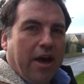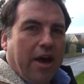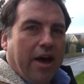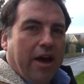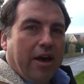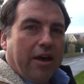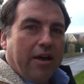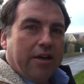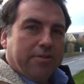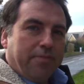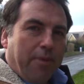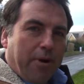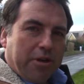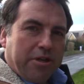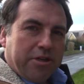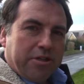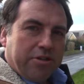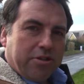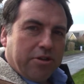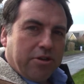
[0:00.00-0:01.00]
It's
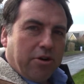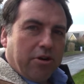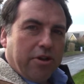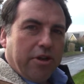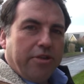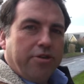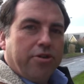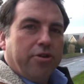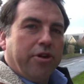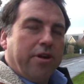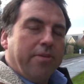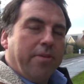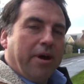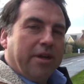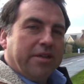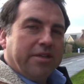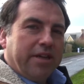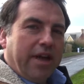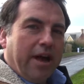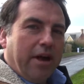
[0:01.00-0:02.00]
marked as currently 30
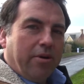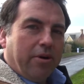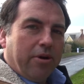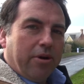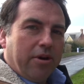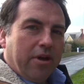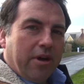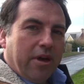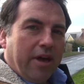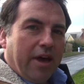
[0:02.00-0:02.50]
miles an hour,